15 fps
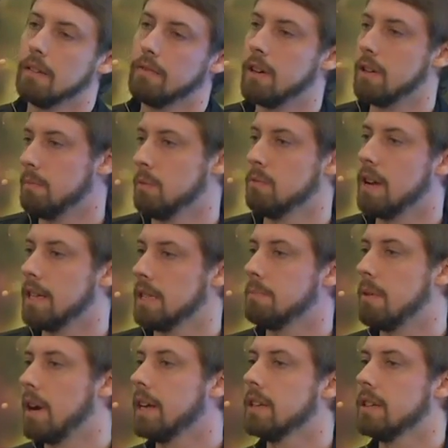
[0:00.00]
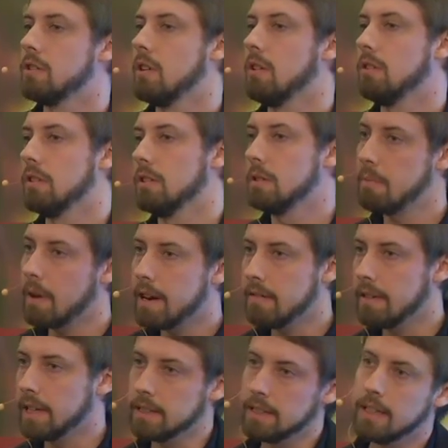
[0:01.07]
variable rate spray control on spray
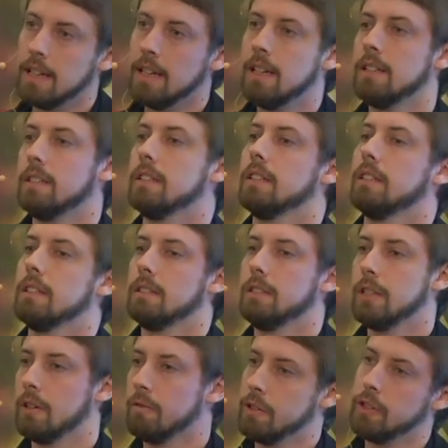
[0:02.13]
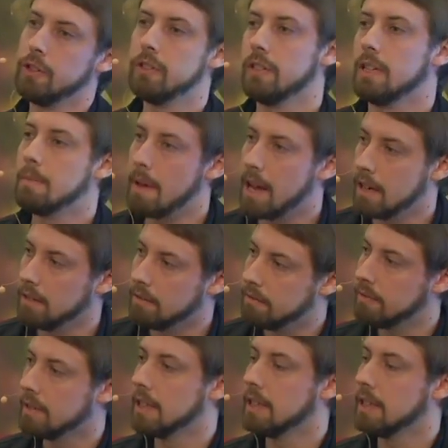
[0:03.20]
rigs to reduce the amount of